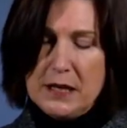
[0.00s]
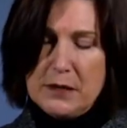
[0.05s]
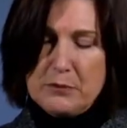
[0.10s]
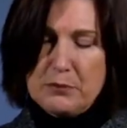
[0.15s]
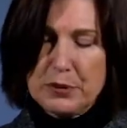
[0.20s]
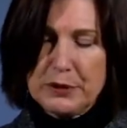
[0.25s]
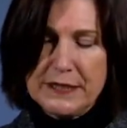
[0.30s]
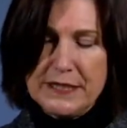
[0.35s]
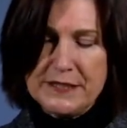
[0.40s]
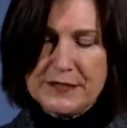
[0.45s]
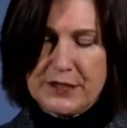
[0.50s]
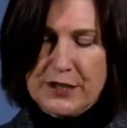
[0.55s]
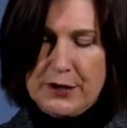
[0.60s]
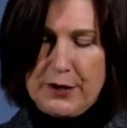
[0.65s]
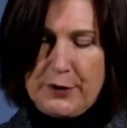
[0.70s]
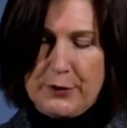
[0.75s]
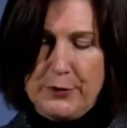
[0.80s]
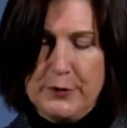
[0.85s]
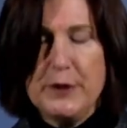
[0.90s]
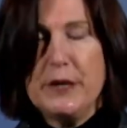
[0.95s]
Please
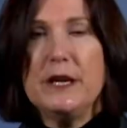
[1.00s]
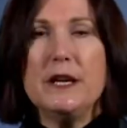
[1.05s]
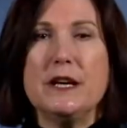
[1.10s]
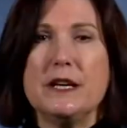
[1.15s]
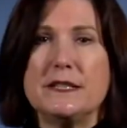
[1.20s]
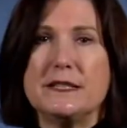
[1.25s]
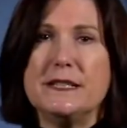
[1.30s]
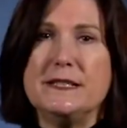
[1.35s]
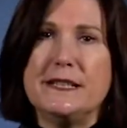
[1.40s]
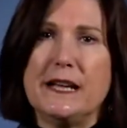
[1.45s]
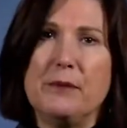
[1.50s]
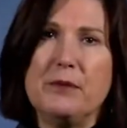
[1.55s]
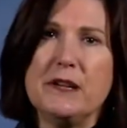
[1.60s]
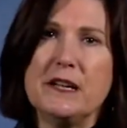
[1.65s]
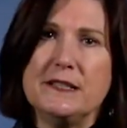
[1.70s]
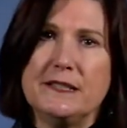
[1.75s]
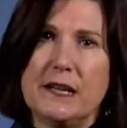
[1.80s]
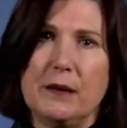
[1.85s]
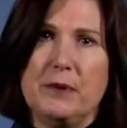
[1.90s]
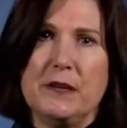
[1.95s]
go to
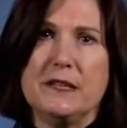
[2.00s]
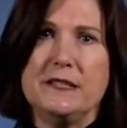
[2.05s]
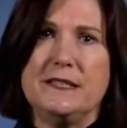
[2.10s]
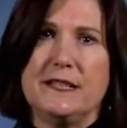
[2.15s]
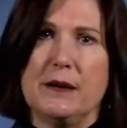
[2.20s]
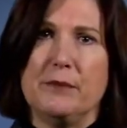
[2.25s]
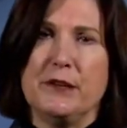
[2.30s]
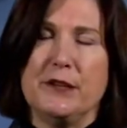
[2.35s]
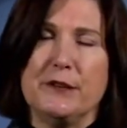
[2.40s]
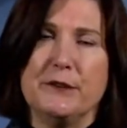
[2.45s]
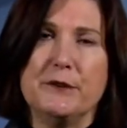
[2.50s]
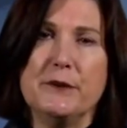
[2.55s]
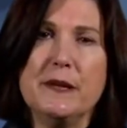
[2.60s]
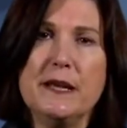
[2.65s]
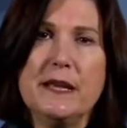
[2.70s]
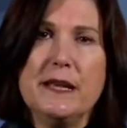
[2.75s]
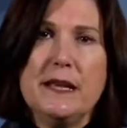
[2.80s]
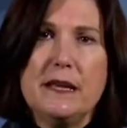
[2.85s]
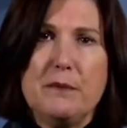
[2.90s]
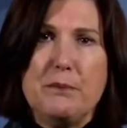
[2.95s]

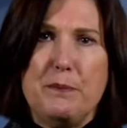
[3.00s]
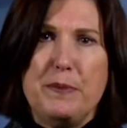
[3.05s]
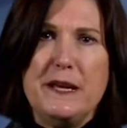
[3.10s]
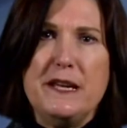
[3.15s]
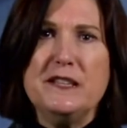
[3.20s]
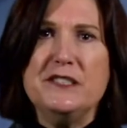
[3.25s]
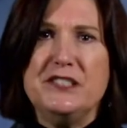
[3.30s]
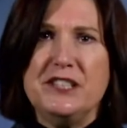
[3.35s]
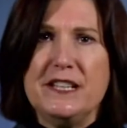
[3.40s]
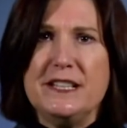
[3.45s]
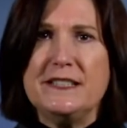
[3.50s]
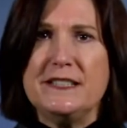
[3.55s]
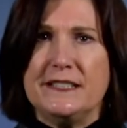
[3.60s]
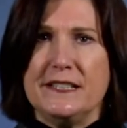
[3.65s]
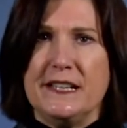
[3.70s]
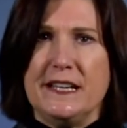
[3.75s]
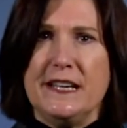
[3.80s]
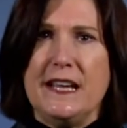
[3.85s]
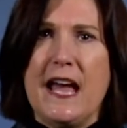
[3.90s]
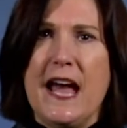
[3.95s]

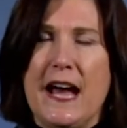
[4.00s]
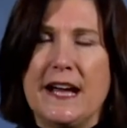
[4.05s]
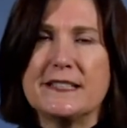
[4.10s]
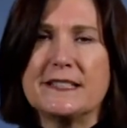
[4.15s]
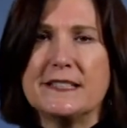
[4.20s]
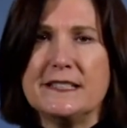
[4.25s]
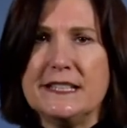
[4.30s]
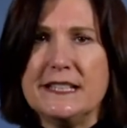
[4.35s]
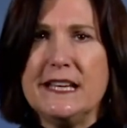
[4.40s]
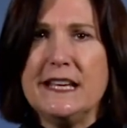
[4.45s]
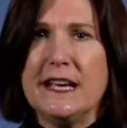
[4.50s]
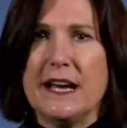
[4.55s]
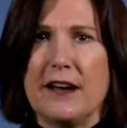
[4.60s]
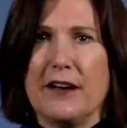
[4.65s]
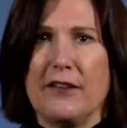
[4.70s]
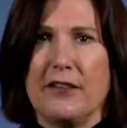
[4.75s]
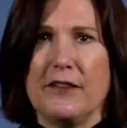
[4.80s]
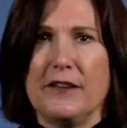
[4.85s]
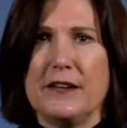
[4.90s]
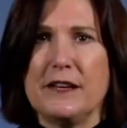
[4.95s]

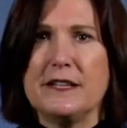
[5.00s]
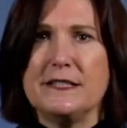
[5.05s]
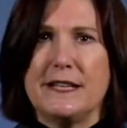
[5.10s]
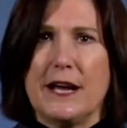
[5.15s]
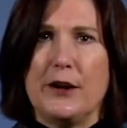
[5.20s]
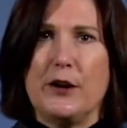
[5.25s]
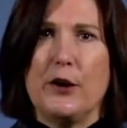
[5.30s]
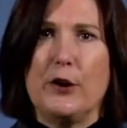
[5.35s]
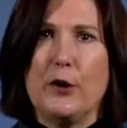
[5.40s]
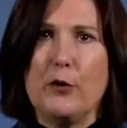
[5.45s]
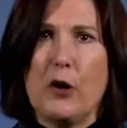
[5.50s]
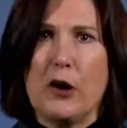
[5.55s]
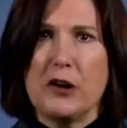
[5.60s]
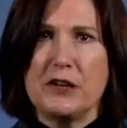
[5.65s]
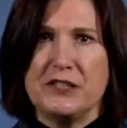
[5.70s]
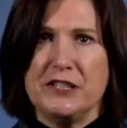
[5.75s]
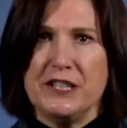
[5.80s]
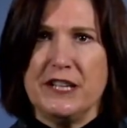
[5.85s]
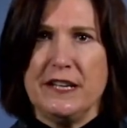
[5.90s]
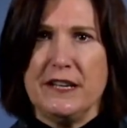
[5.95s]

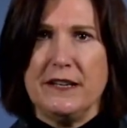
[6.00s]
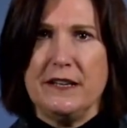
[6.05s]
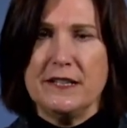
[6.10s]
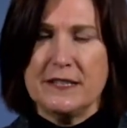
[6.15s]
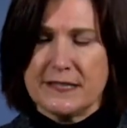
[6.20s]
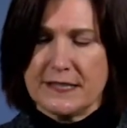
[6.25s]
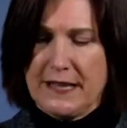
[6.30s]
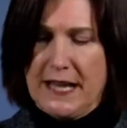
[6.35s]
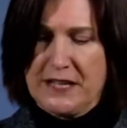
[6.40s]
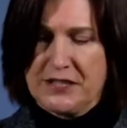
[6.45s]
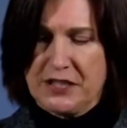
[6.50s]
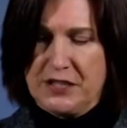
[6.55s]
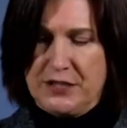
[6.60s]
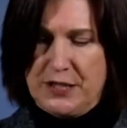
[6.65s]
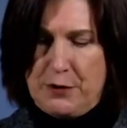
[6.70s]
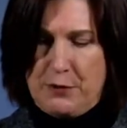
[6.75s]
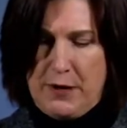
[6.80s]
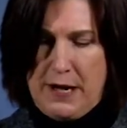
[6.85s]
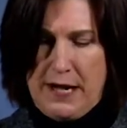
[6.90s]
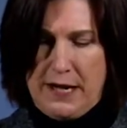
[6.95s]

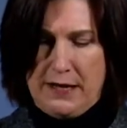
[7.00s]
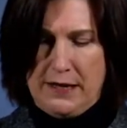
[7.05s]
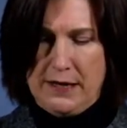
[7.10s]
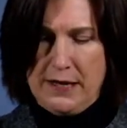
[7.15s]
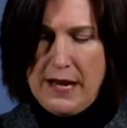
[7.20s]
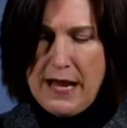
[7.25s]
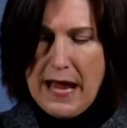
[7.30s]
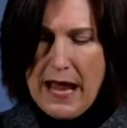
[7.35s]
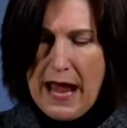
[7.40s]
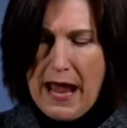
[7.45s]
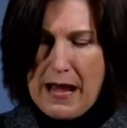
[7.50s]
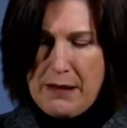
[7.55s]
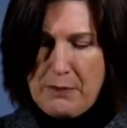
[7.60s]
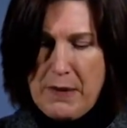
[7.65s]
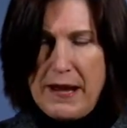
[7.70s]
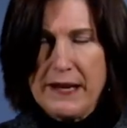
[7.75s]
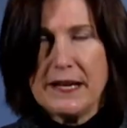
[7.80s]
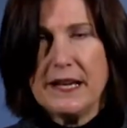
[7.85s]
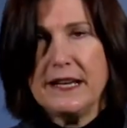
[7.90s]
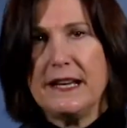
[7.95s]
www.bgcstl.org/donate and
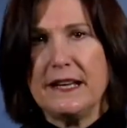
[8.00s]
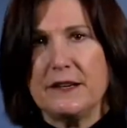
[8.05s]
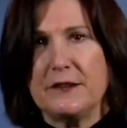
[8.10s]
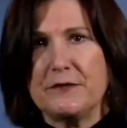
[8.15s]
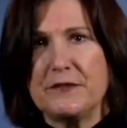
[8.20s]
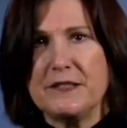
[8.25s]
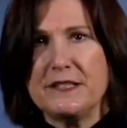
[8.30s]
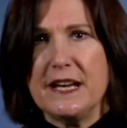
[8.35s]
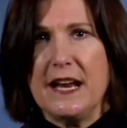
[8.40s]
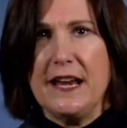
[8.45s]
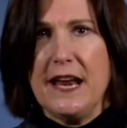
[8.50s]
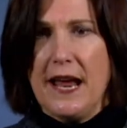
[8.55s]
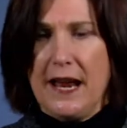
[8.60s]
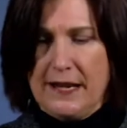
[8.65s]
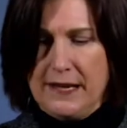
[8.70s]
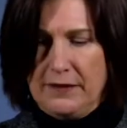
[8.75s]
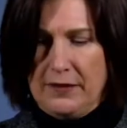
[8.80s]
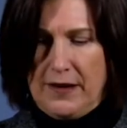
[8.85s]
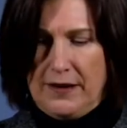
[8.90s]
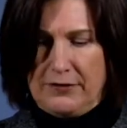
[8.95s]
make a gift at
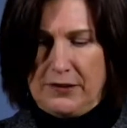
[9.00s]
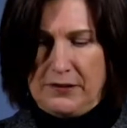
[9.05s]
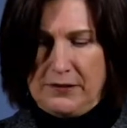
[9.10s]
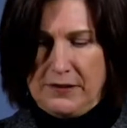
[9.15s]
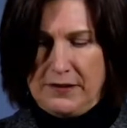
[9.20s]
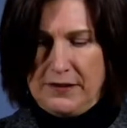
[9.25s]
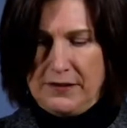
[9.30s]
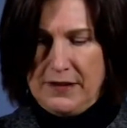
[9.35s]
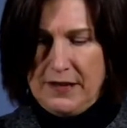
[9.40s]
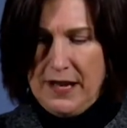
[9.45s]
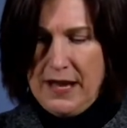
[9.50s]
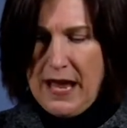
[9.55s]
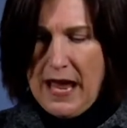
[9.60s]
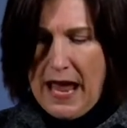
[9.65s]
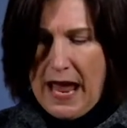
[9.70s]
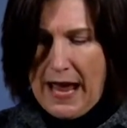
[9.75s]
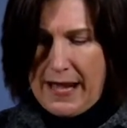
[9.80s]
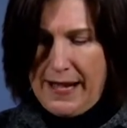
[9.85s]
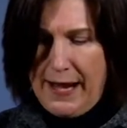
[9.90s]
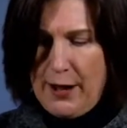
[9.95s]
any level
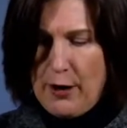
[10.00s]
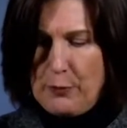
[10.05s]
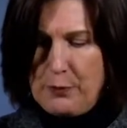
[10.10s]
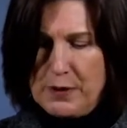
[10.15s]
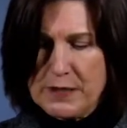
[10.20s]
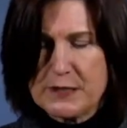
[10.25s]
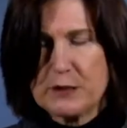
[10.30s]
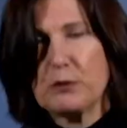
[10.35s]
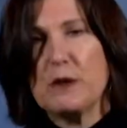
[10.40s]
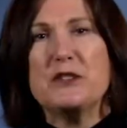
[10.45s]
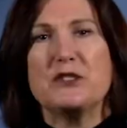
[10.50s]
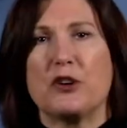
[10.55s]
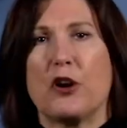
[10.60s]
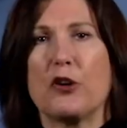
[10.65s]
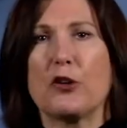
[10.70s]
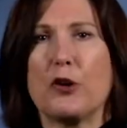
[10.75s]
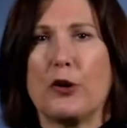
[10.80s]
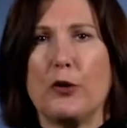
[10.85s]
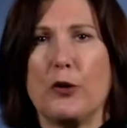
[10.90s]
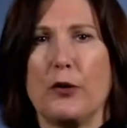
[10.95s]
and help us reach our
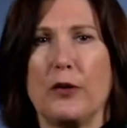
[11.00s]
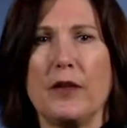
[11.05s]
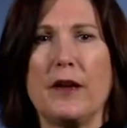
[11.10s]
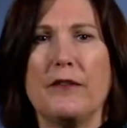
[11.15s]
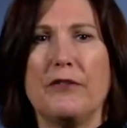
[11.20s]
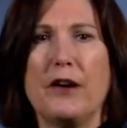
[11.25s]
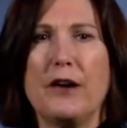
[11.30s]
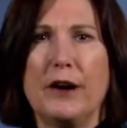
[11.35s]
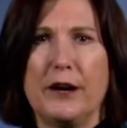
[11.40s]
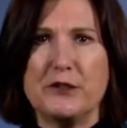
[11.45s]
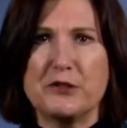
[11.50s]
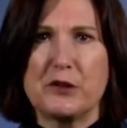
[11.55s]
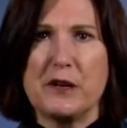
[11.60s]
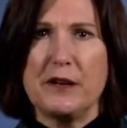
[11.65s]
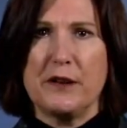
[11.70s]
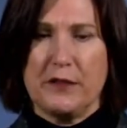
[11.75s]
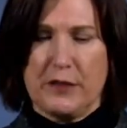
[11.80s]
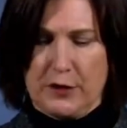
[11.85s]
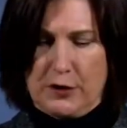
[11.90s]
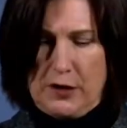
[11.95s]
goal of
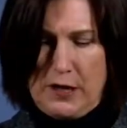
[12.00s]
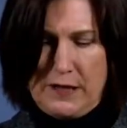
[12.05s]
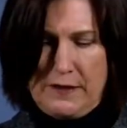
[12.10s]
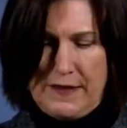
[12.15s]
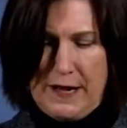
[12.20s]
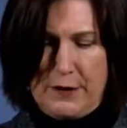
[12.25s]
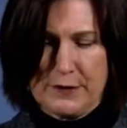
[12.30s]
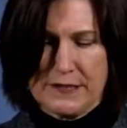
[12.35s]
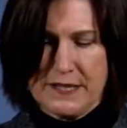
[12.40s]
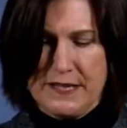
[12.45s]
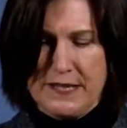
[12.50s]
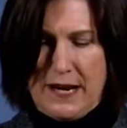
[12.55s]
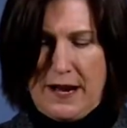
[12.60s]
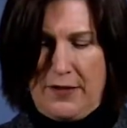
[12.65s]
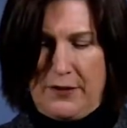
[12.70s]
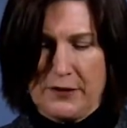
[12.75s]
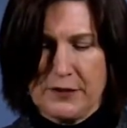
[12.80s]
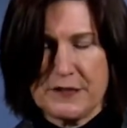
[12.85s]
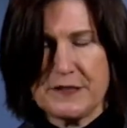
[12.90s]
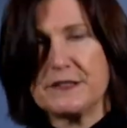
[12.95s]

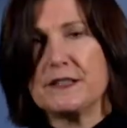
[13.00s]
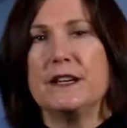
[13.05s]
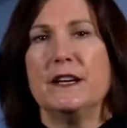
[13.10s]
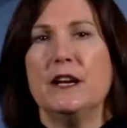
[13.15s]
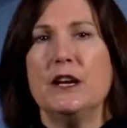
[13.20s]
$130,000.